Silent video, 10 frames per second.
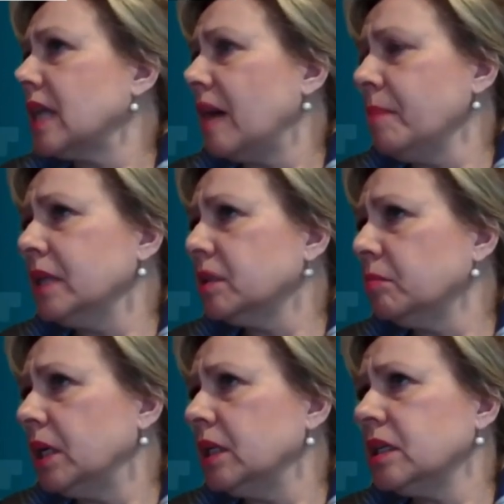Is that meant
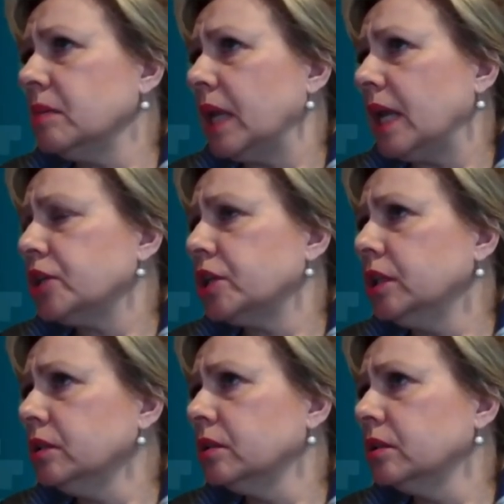to be
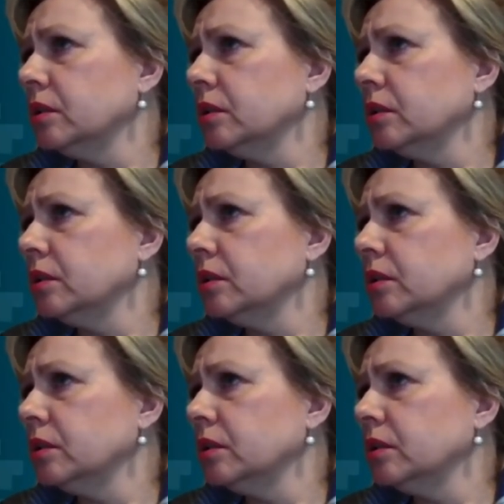intimidation?